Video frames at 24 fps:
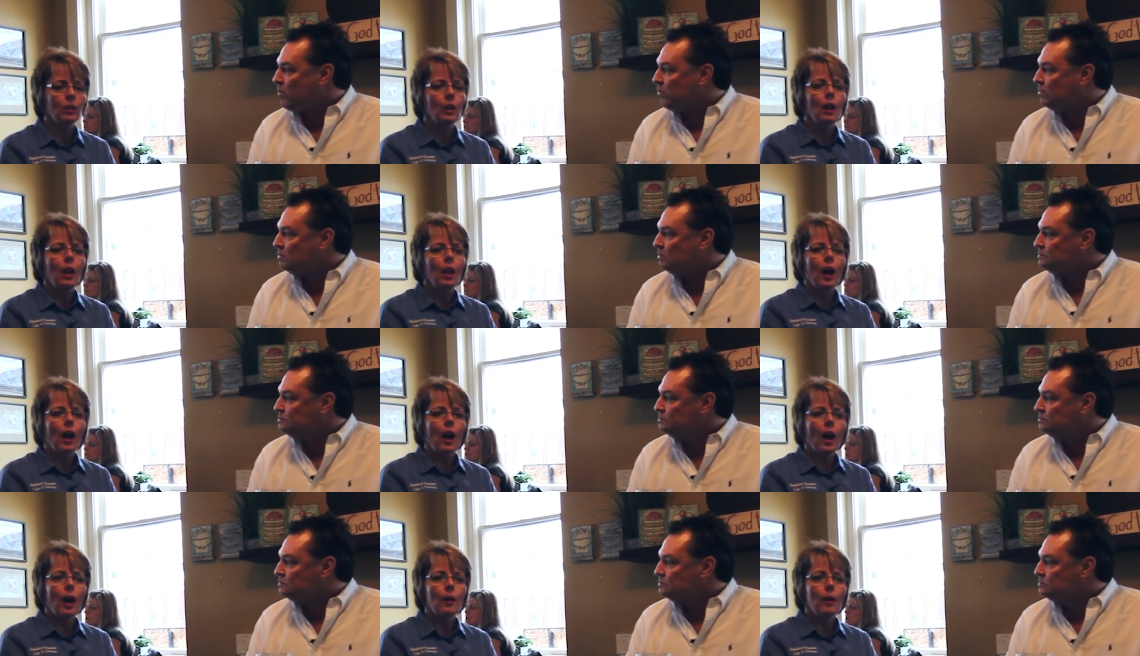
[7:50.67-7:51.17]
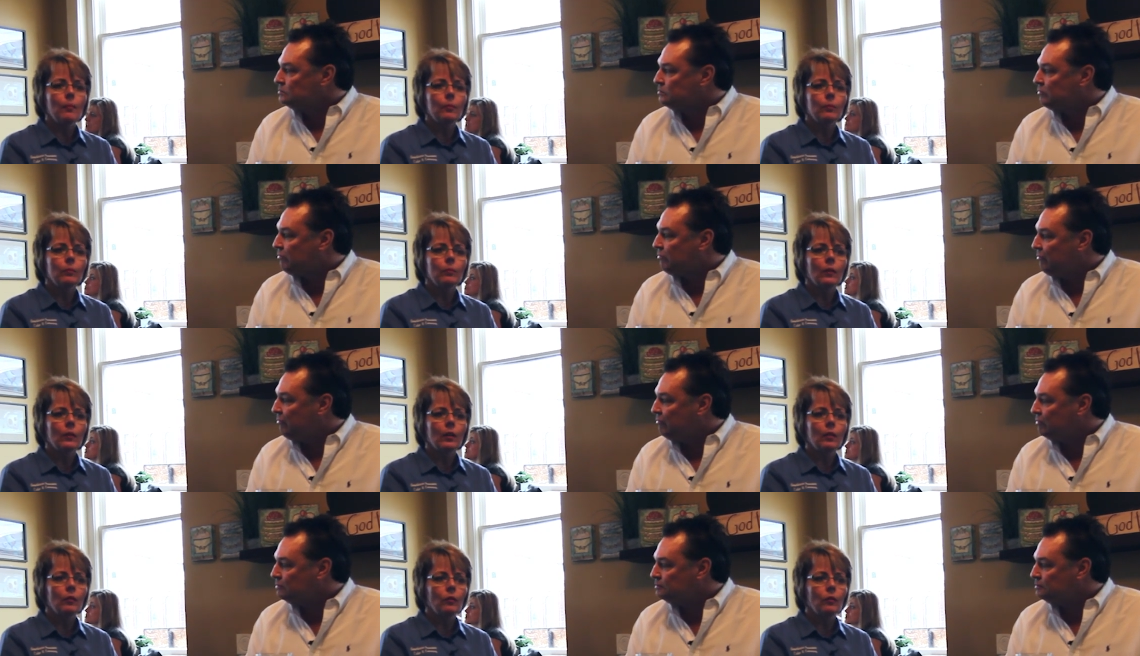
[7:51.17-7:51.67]
Speaker 1: Um,
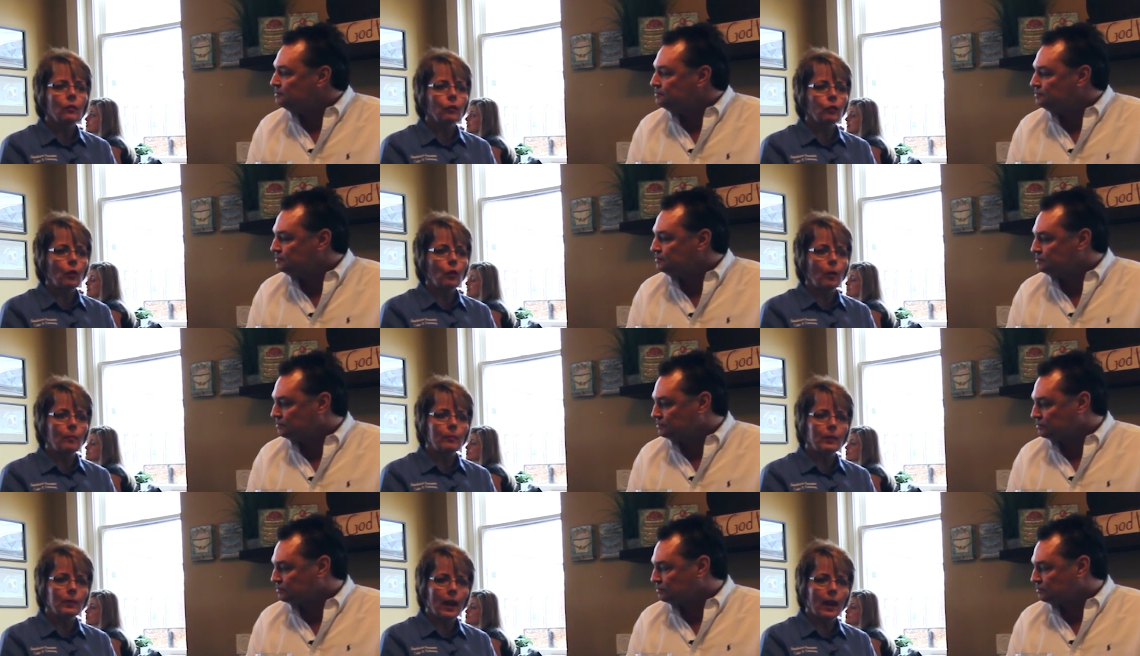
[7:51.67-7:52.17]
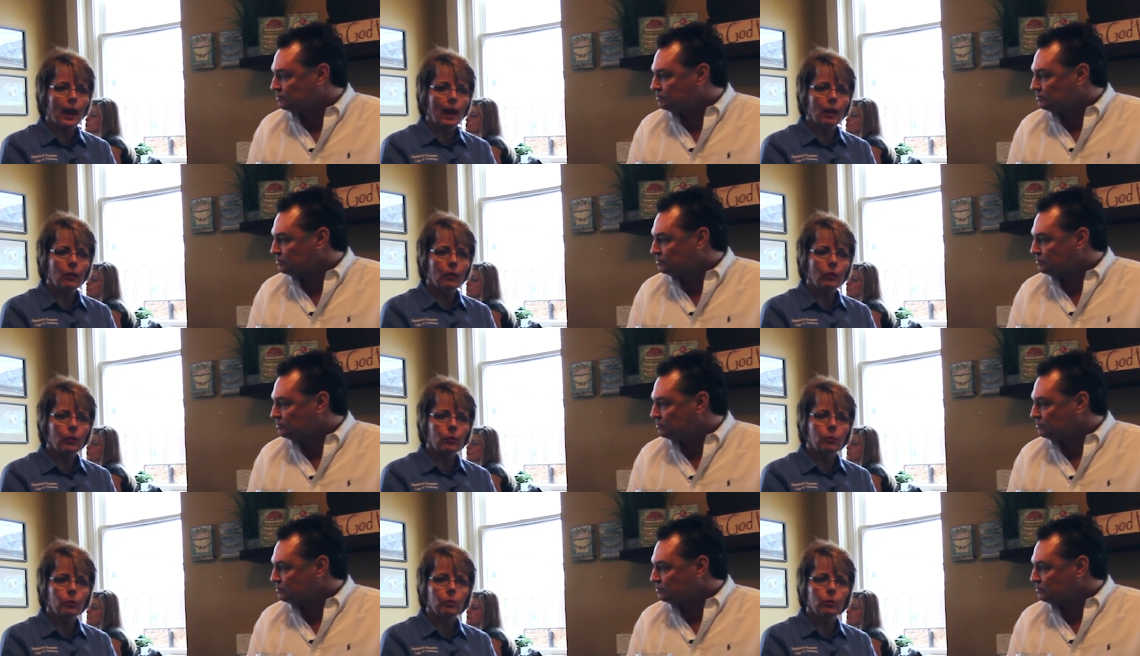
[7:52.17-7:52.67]
from now
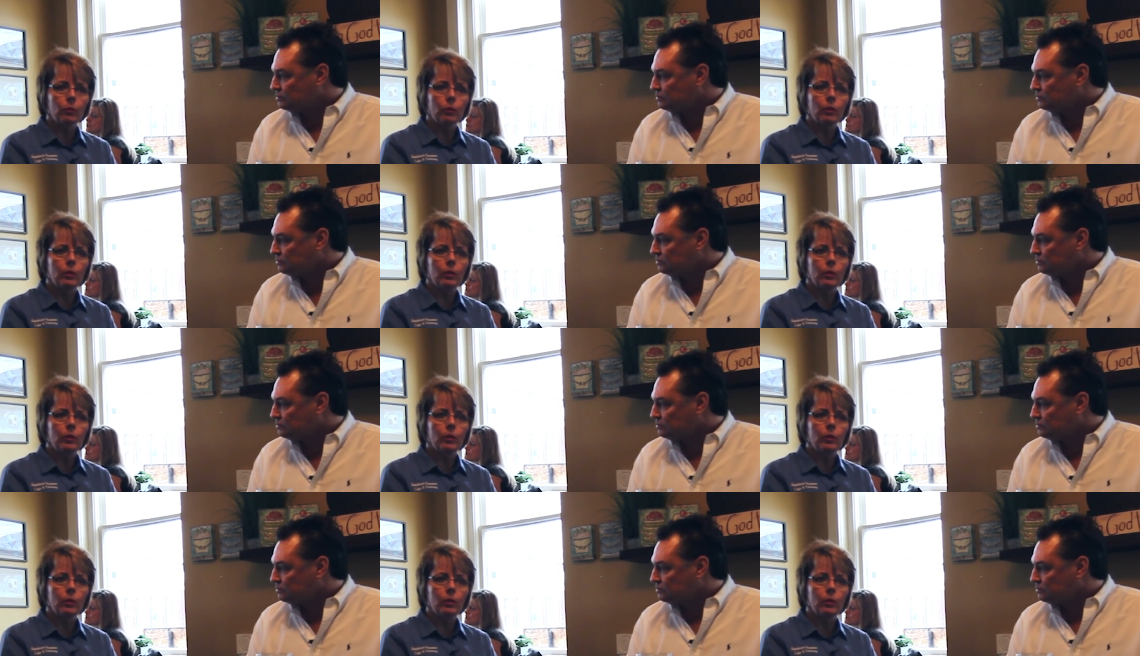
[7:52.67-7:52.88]
through